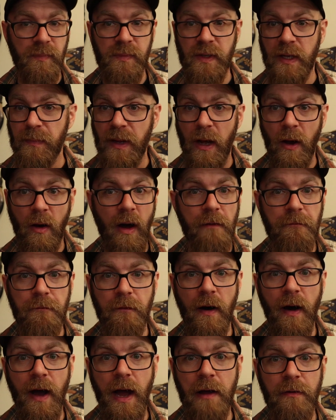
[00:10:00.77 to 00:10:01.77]
give me a high
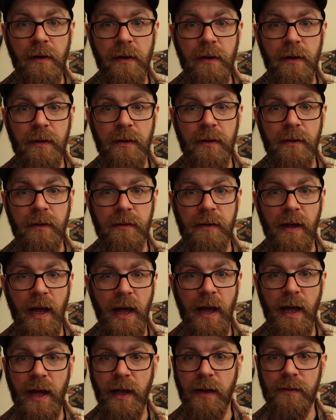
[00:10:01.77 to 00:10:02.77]
five,
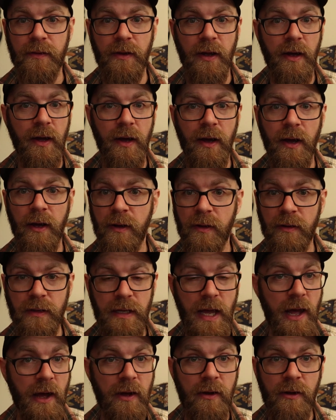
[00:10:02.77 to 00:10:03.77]
and
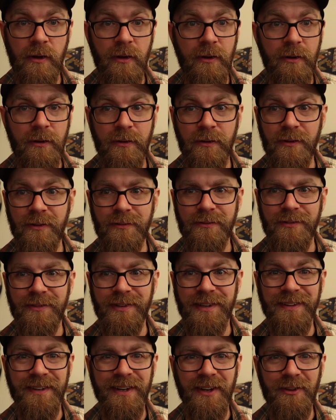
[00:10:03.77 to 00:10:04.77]
yeah,
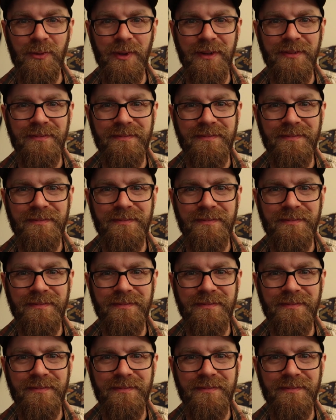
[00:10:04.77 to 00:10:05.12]
see you in the next one.